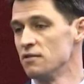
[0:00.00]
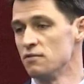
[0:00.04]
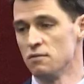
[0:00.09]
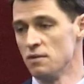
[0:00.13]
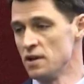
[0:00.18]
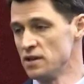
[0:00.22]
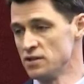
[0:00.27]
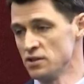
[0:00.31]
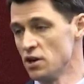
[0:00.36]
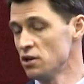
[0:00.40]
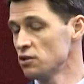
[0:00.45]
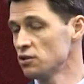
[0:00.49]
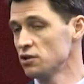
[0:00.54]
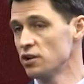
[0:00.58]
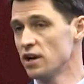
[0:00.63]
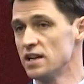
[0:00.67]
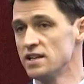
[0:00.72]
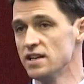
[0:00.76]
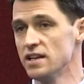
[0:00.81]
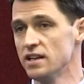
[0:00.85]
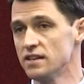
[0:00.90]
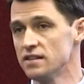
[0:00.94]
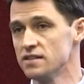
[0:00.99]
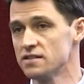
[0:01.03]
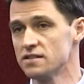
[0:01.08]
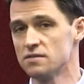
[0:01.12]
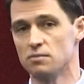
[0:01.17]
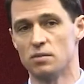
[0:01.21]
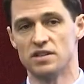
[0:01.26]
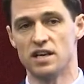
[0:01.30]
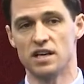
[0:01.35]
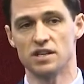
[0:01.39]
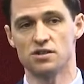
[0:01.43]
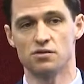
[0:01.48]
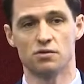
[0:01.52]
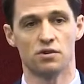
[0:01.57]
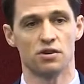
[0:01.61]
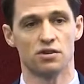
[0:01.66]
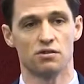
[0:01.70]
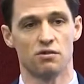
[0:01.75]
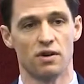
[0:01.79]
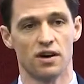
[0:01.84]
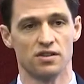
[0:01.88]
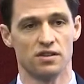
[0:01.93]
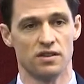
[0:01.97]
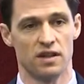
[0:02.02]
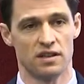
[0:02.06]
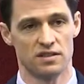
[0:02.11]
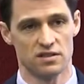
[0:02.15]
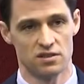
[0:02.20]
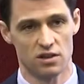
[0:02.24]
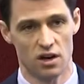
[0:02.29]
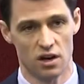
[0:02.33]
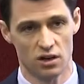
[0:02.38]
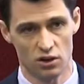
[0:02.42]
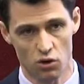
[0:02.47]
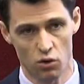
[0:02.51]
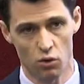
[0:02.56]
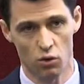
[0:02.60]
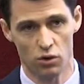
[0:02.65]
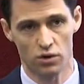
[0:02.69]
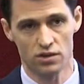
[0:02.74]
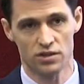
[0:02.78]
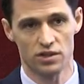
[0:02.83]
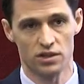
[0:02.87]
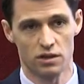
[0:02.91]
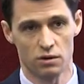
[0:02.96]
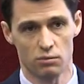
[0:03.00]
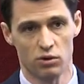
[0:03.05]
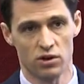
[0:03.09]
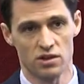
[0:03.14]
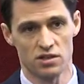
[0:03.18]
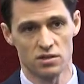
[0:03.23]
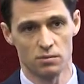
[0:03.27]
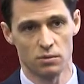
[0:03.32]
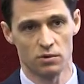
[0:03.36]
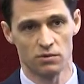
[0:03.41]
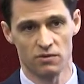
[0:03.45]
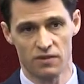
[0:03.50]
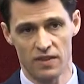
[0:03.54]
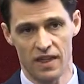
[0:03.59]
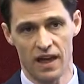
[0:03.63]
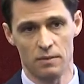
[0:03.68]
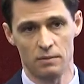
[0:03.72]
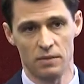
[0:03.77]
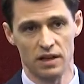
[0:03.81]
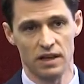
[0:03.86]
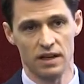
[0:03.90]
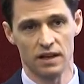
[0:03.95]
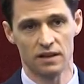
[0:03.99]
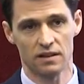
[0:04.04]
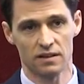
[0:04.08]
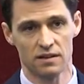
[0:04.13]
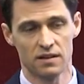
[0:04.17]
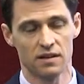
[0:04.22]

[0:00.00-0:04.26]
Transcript: it's all good ideas, but takes you in a direction that's not core to your principle for that meeting.